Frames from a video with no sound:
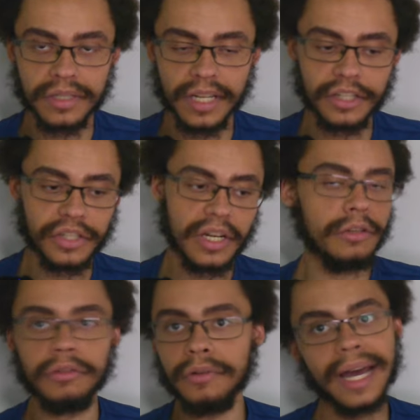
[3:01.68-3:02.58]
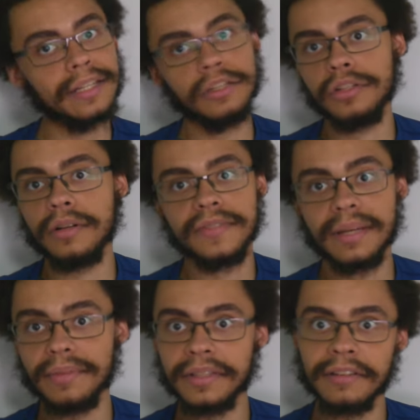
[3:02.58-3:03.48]
and such, you do not deserve
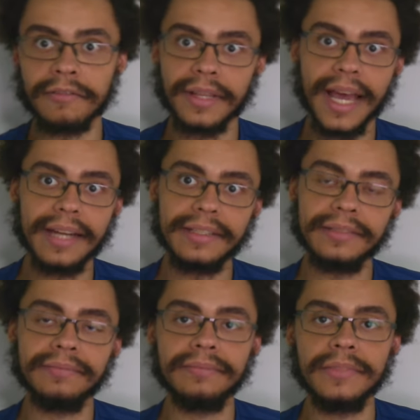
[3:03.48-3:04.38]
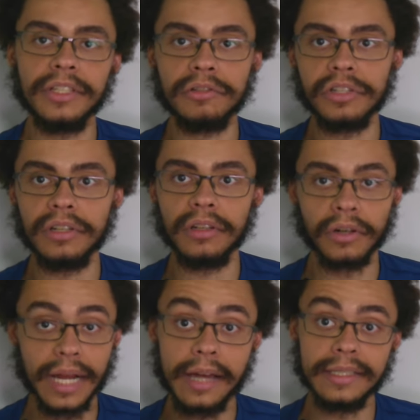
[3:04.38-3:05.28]
sympathy for that. You should
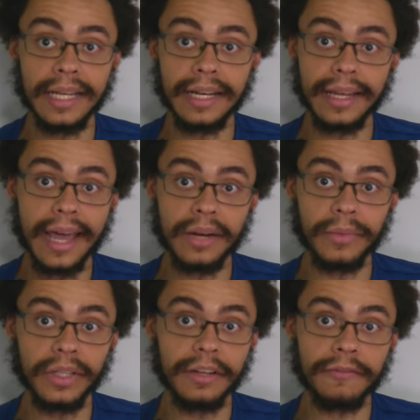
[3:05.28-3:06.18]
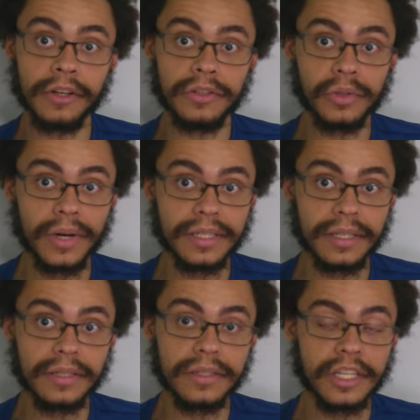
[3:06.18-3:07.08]
learn how to take accountability for your
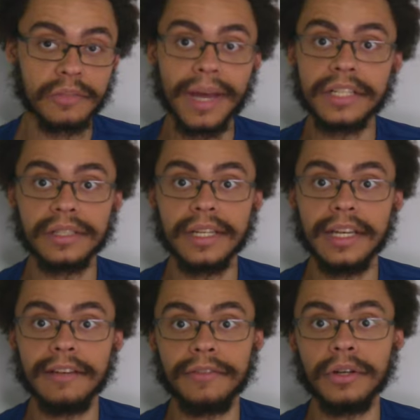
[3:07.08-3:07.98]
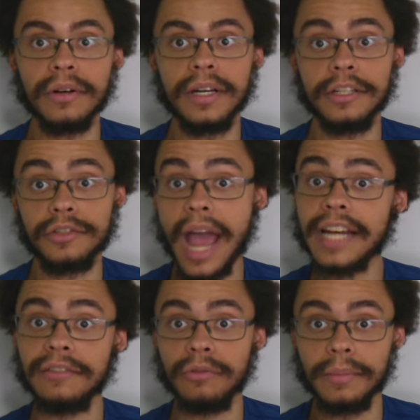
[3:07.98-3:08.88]
choices, especially if you're an
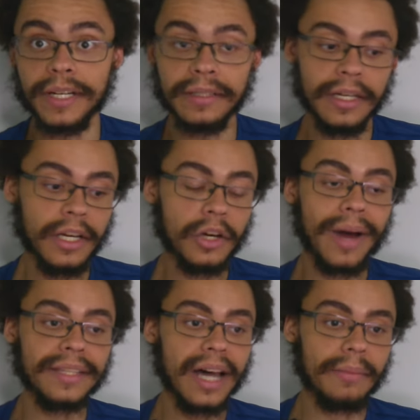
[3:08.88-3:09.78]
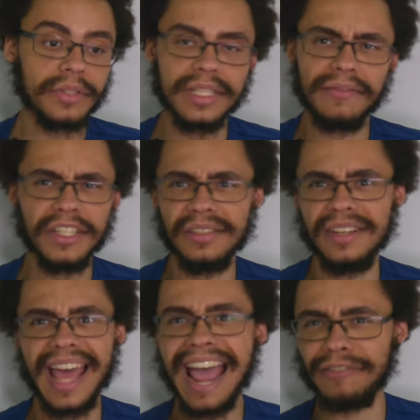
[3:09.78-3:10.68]
attractive woman who has options, even just
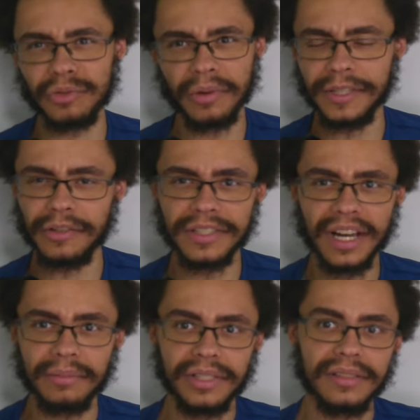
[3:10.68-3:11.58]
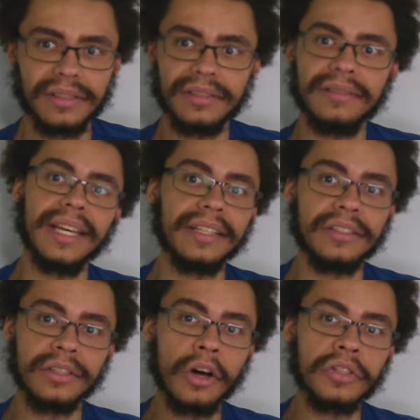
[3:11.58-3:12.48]
an average woman who has options. Like,
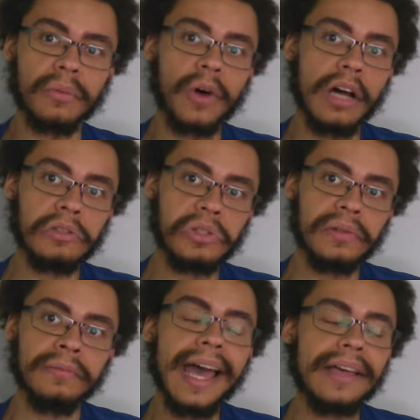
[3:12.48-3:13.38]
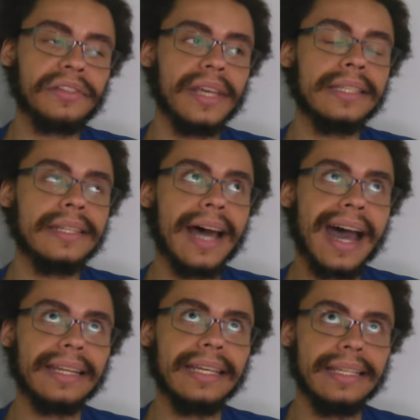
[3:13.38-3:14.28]
just go somewhere else. Yes, it's
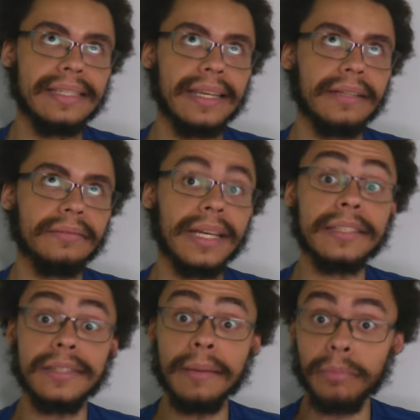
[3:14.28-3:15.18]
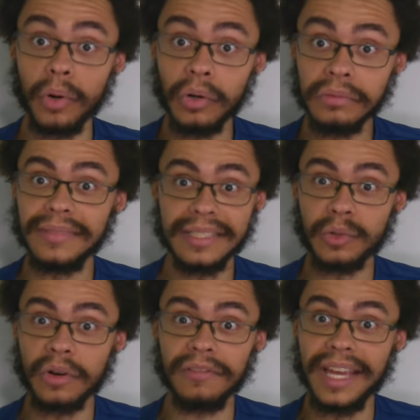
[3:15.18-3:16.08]
not easy. It's simple. It's
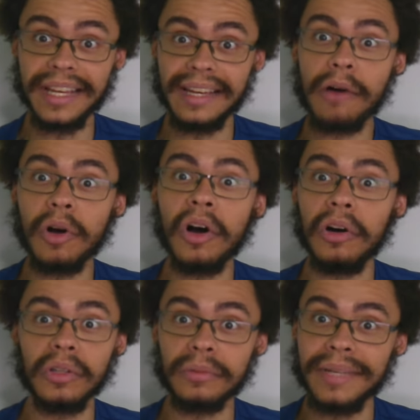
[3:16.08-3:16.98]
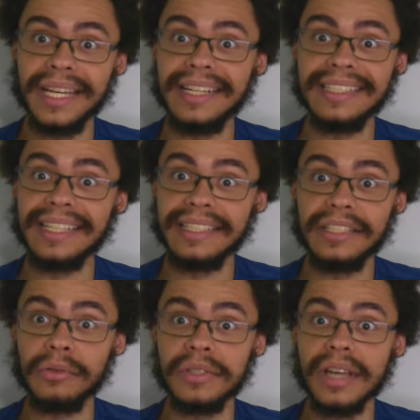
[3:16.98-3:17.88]
sort of like alcohol or being addicted
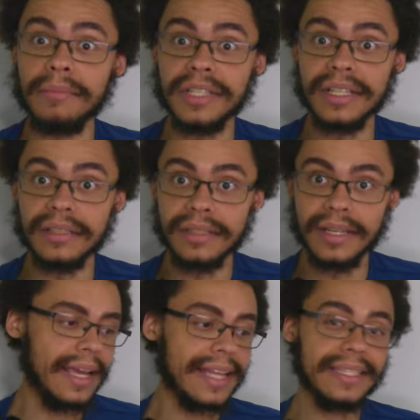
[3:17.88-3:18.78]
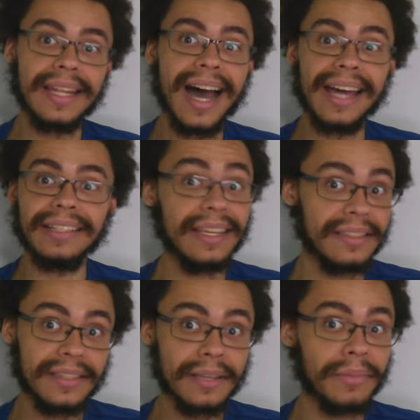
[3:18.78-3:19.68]
to a substance. It's not
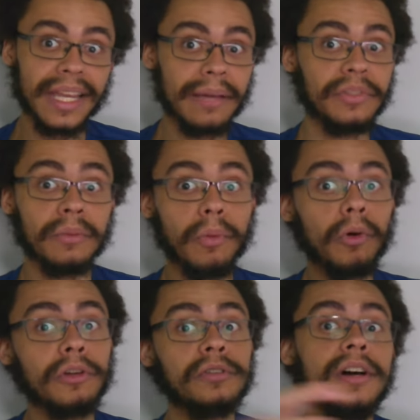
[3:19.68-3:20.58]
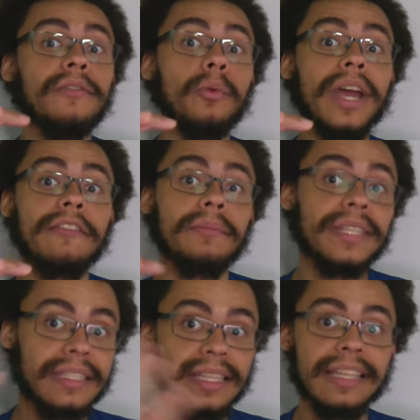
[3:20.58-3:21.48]
easy being able to pull yourself away from
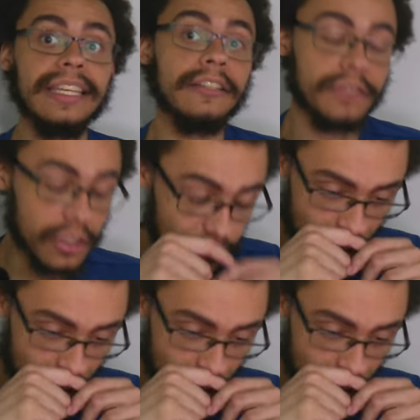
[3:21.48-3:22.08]
this thing that you've just